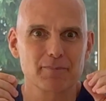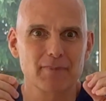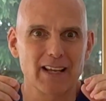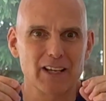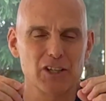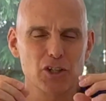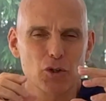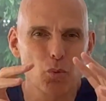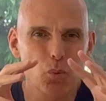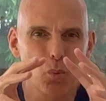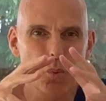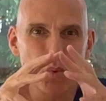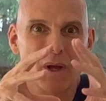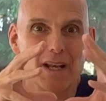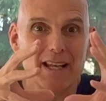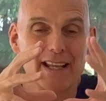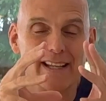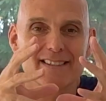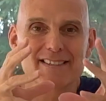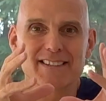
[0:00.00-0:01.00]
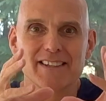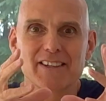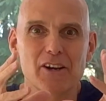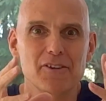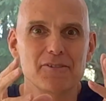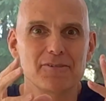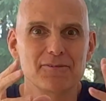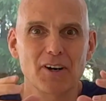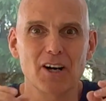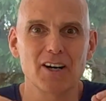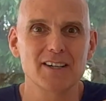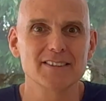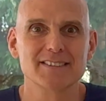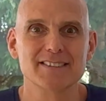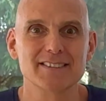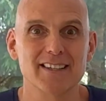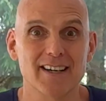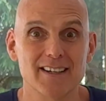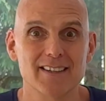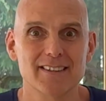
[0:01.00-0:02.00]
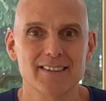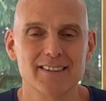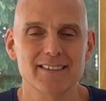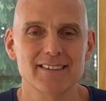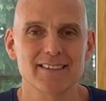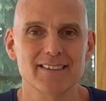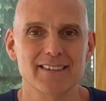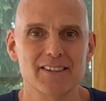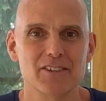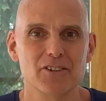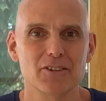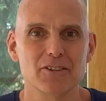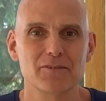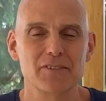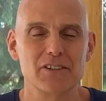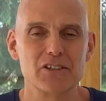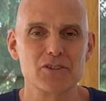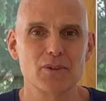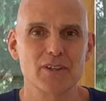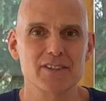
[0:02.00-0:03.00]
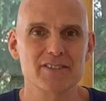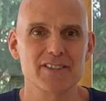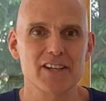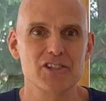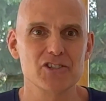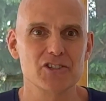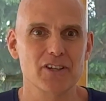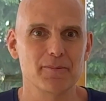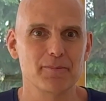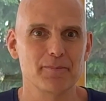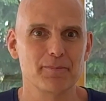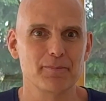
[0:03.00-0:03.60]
and you will it to go faster in your visualization.